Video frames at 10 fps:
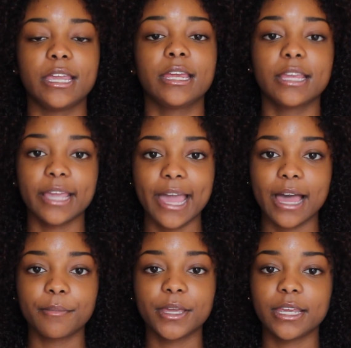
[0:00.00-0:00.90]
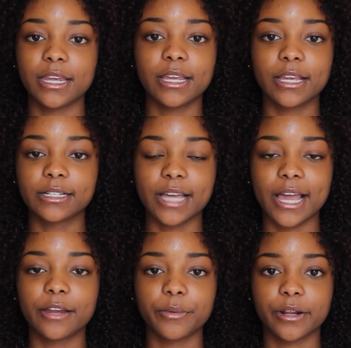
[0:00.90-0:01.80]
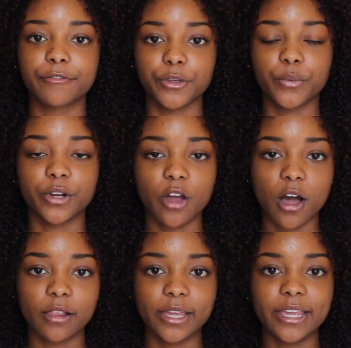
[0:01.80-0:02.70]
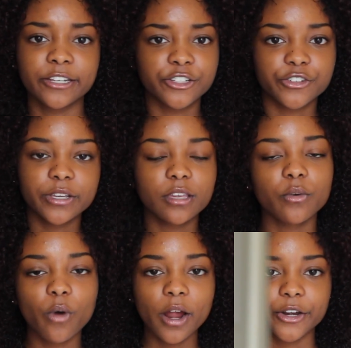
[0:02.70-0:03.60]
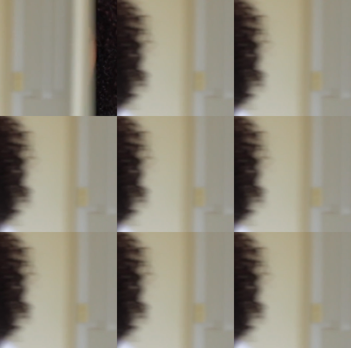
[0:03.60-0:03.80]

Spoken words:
eating habit, eating diet, whatever you want to call it, and drinking water.